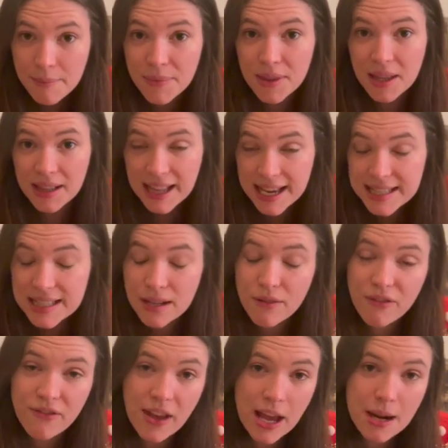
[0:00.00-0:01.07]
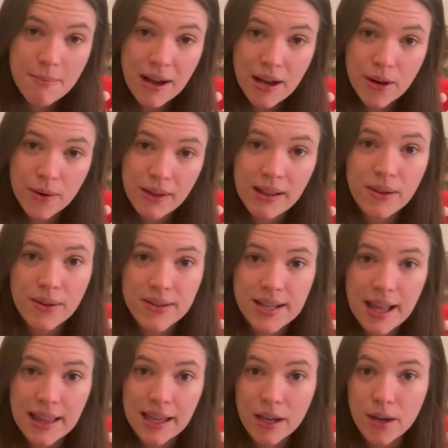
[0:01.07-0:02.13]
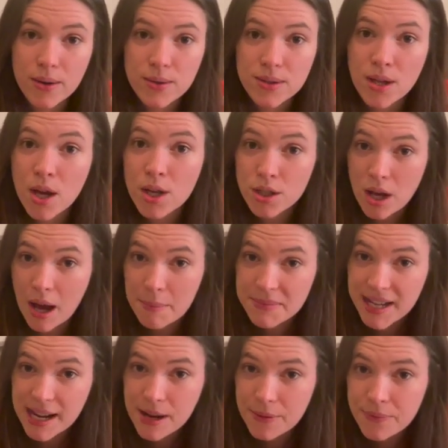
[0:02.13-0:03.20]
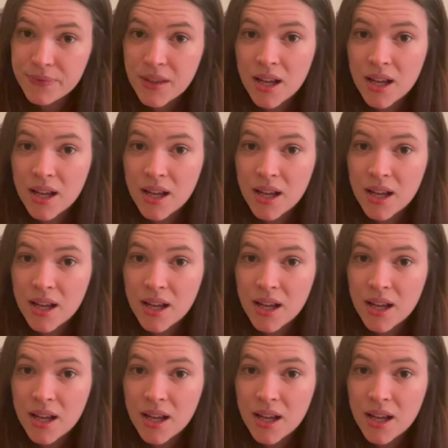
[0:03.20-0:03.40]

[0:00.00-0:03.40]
The Lace and Fade by Joji Locatelli goes top down.